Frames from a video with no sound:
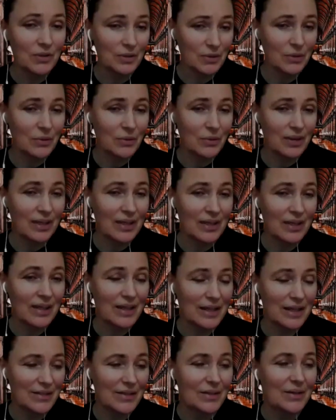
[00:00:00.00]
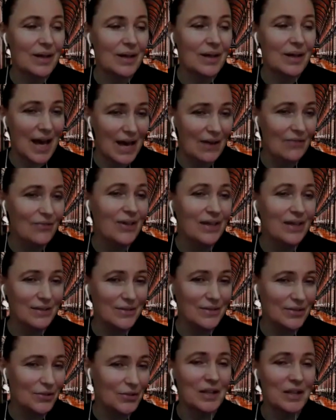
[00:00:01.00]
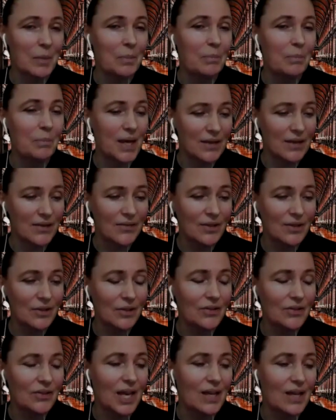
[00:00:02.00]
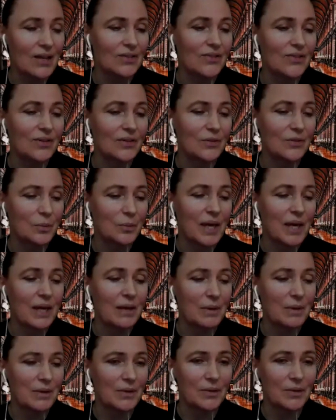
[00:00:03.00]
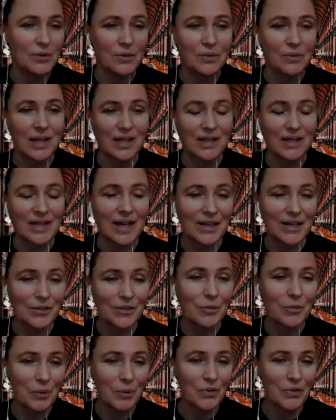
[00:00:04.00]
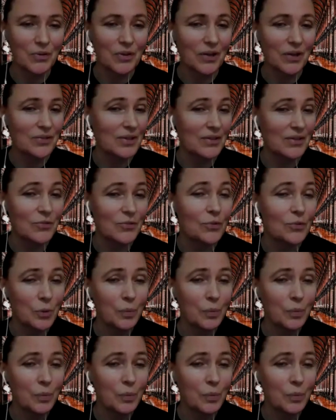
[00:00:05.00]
they do, having it set up based on a text to be able to do that kind of podcast. That's